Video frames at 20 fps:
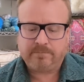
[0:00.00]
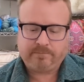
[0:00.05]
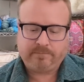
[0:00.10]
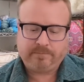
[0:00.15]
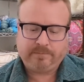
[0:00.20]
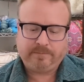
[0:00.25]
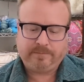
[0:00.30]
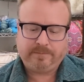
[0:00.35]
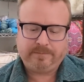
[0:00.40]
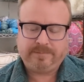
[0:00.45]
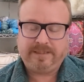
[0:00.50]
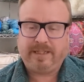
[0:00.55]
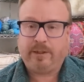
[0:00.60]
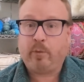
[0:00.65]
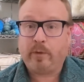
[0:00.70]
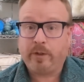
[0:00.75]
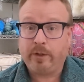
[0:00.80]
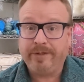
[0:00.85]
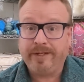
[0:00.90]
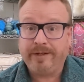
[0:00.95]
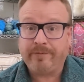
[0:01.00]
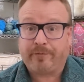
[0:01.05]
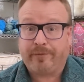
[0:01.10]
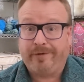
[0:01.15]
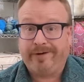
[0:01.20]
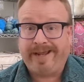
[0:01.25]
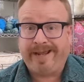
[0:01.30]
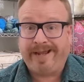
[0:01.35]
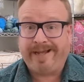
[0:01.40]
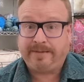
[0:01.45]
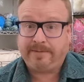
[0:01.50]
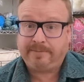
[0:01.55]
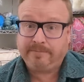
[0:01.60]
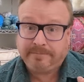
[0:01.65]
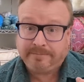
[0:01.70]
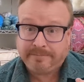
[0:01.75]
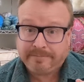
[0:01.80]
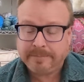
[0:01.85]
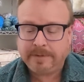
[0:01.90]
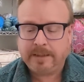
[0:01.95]
Like, what do you knit for a dad?
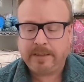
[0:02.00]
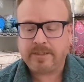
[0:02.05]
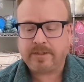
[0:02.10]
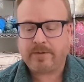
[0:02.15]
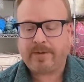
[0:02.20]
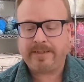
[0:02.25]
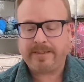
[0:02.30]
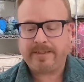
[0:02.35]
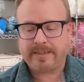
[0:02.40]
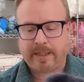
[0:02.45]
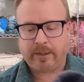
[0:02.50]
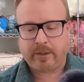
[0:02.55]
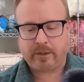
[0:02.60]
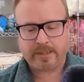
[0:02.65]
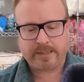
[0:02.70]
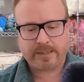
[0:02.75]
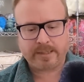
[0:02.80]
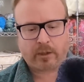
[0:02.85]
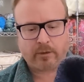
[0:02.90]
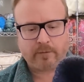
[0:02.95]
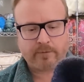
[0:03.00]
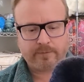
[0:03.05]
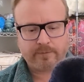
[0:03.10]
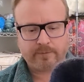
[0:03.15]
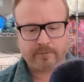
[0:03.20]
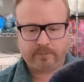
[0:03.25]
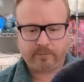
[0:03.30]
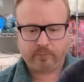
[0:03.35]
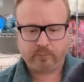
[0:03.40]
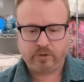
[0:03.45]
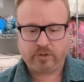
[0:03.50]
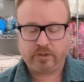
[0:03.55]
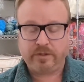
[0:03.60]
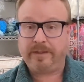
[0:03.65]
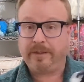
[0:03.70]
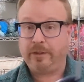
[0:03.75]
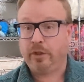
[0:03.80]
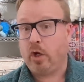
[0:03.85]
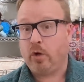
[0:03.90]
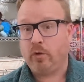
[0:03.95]
So I decided on a scarf, which,
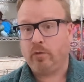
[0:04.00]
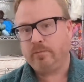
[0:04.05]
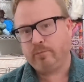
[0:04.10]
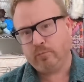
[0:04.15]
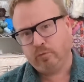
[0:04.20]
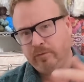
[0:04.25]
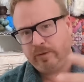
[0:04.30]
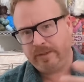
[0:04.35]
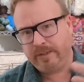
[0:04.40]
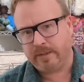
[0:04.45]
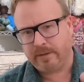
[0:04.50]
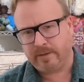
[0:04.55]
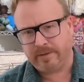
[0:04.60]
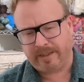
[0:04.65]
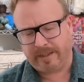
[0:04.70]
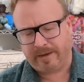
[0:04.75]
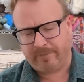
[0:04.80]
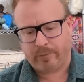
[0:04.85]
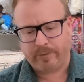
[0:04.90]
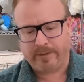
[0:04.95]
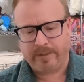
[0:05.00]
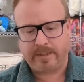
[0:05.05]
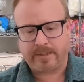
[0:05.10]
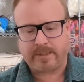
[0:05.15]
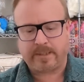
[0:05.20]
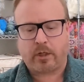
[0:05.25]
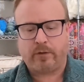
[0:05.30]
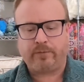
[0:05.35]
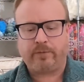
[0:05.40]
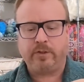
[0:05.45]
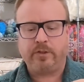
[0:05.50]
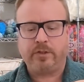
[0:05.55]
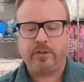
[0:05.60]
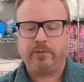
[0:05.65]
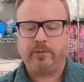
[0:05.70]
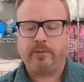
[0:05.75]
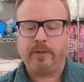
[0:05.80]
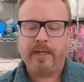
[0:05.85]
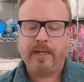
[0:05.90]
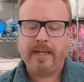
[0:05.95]
everyone needs a scarf in June.
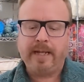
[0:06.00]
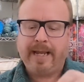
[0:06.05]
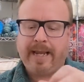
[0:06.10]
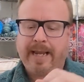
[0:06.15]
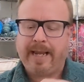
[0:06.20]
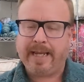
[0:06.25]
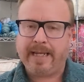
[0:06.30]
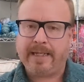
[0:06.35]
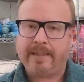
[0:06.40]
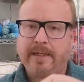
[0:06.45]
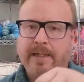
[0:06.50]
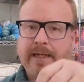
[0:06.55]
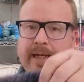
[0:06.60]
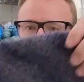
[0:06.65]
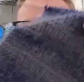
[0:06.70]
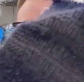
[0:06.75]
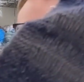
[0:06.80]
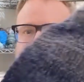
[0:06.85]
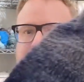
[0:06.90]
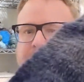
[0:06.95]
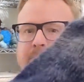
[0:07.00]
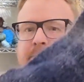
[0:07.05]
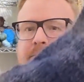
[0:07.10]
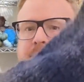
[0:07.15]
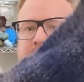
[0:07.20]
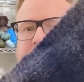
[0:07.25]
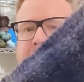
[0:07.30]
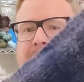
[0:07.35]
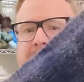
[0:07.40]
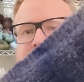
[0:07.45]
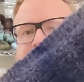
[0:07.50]
And I had this